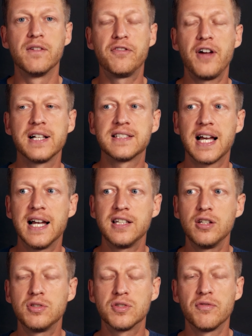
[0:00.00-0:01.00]
In fact, I
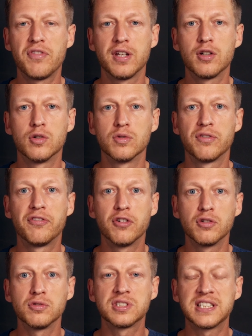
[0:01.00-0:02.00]
do something called
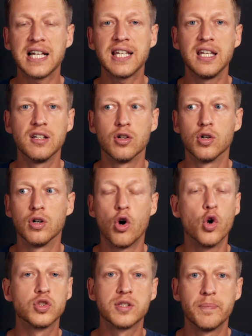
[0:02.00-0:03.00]
funnel stacking or
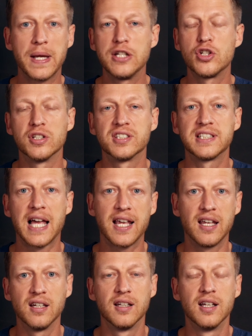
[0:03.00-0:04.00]
automation
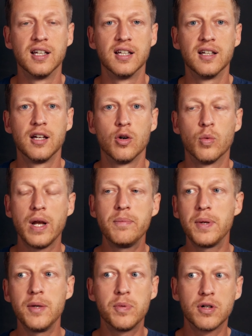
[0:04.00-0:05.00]
stacking.
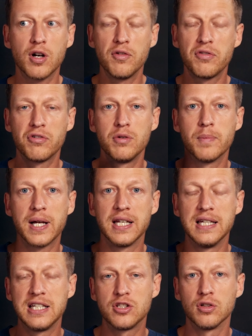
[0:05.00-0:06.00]
When people go through my
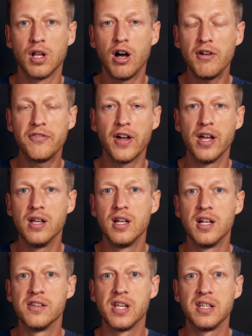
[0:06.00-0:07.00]
initial offer,
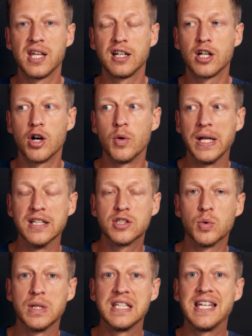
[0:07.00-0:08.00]
they then go
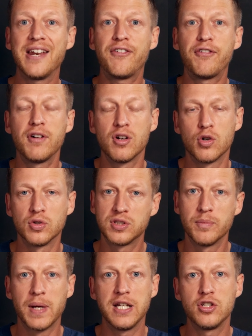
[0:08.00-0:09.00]
into a different
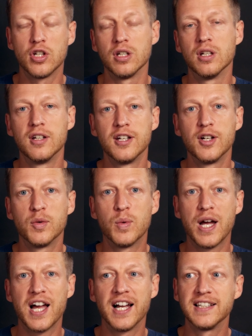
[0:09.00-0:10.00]
automation
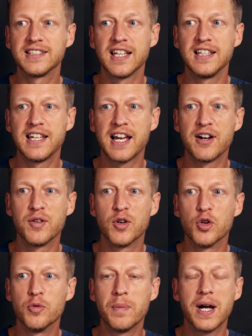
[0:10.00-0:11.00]
where I send
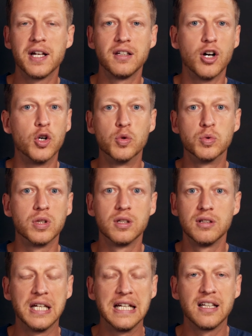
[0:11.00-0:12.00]
out all my old
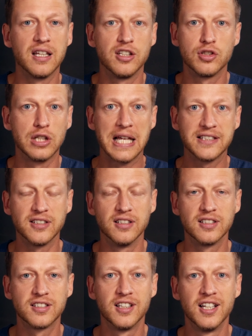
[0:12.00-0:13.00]
English
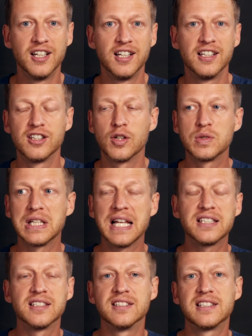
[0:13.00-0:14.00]
lessons, those
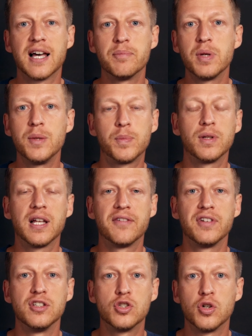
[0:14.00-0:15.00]
lessons that people
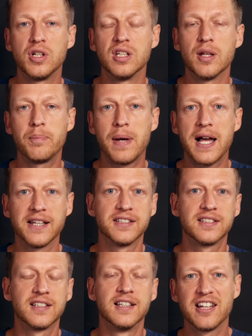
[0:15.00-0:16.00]
have enjoyed in the
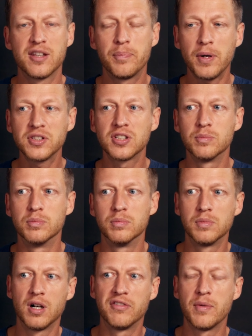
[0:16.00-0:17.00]
past. And at the
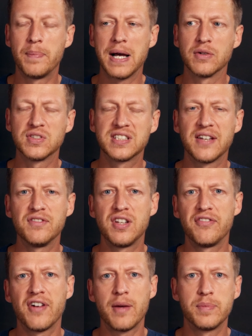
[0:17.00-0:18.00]
bottom of about
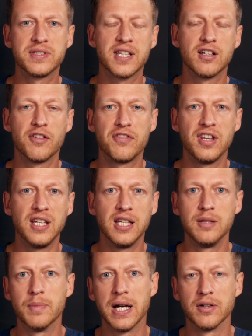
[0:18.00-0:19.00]
75% of the
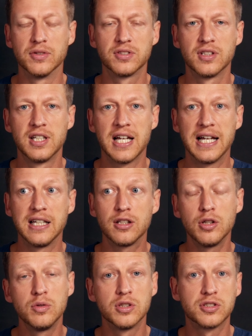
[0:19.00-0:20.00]
emails, I
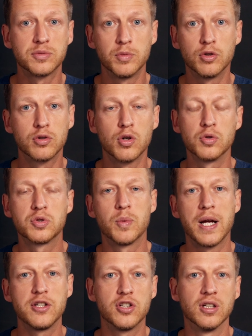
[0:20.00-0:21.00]
include a small call
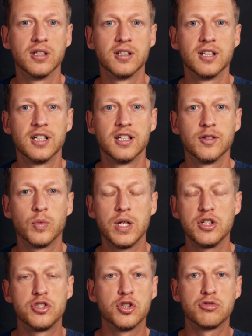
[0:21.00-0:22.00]
to action,
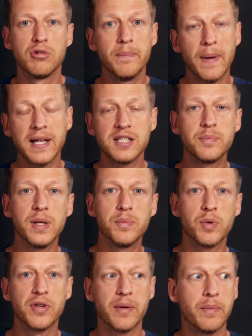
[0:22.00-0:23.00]
which just reminds
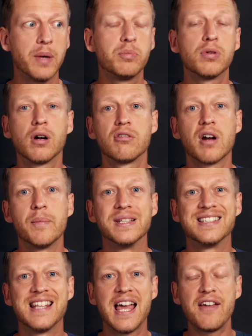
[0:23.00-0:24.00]
people that my program
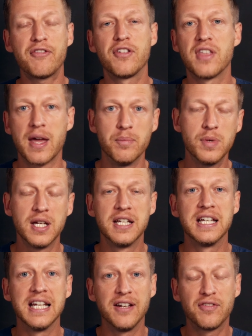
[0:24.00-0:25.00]
is there for them
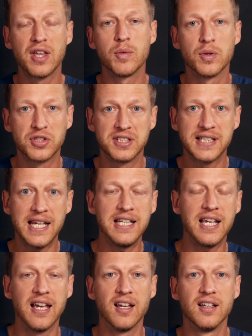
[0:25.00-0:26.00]
if they want to
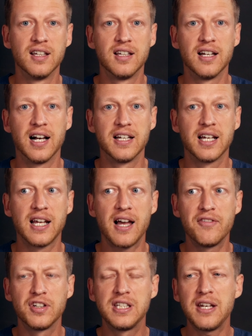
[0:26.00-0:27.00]
take it. And I
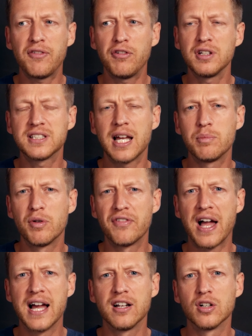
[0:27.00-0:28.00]
have a different type
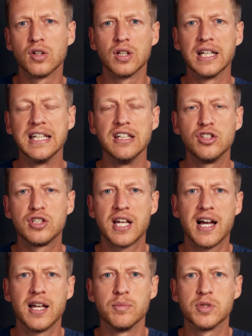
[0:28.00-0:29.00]
of angle each
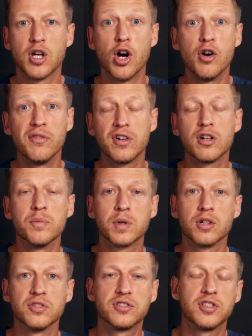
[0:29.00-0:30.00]
time to overcome
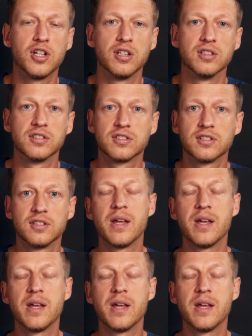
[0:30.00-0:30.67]
concerns.